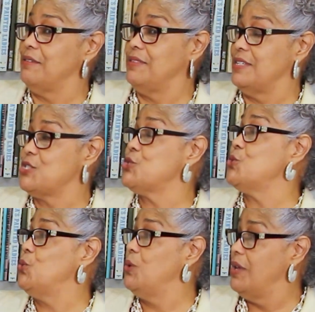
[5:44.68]
they're
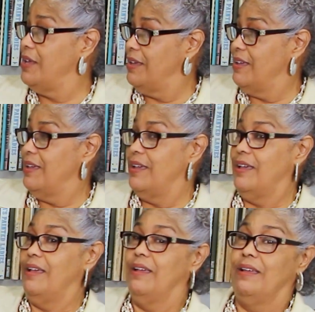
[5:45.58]
so
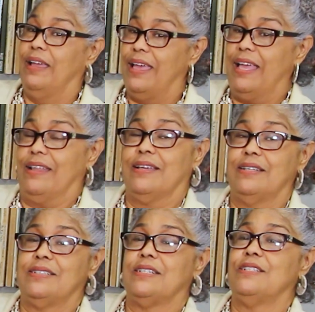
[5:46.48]

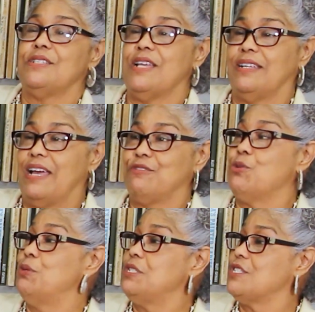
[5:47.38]
elegant and have
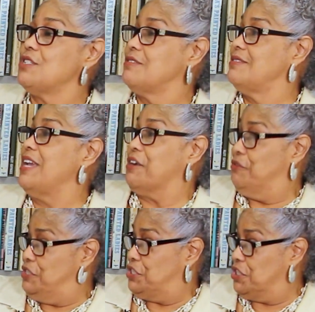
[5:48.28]
so much
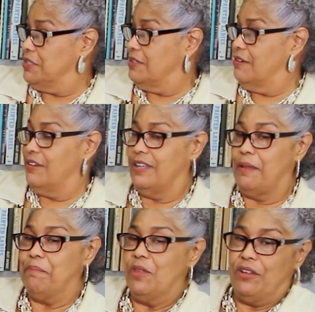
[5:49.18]
decoration on
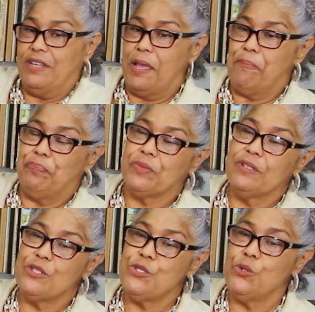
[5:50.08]
them.
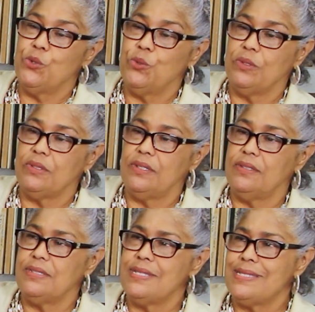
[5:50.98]
So
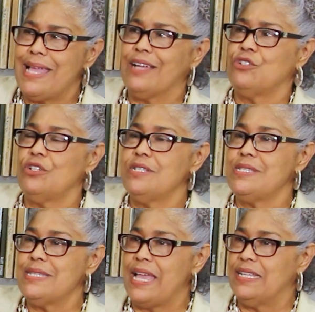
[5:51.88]
the actual
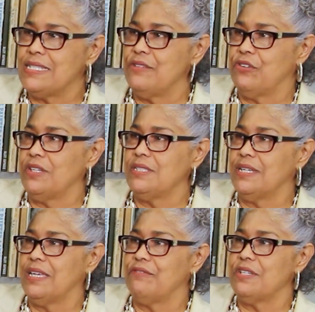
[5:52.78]
style is difficult
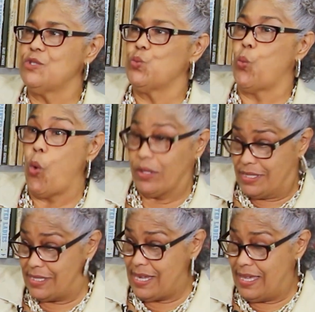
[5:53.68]
to give us one
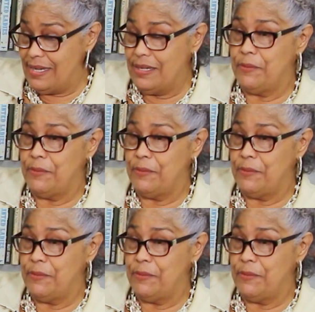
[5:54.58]
style,